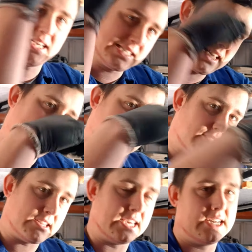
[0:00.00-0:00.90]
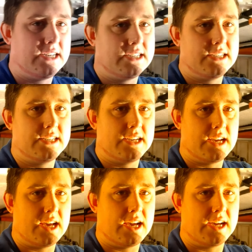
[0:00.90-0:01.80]
let's get down here
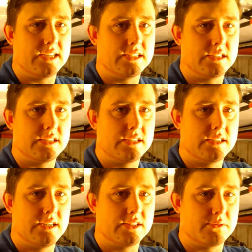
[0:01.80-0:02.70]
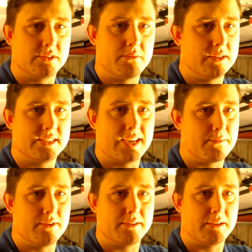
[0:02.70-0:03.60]
and I don't know what's going on with this
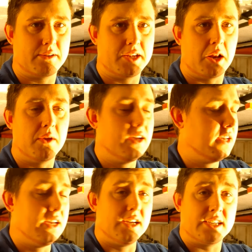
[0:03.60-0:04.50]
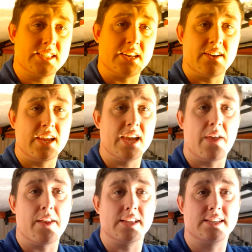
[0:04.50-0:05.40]
camera, keep going yellow. Let's get down here
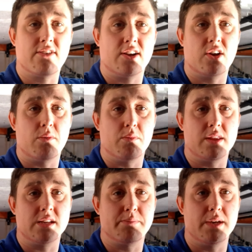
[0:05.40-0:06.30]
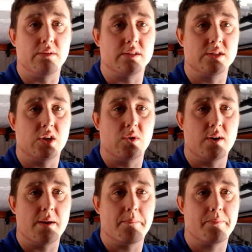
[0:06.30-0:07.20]
and then let's crack on with this build. So
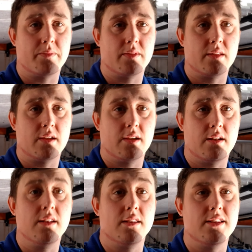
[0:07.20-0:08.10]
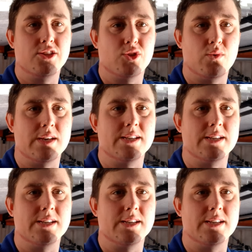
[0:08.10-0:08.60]
um, let's do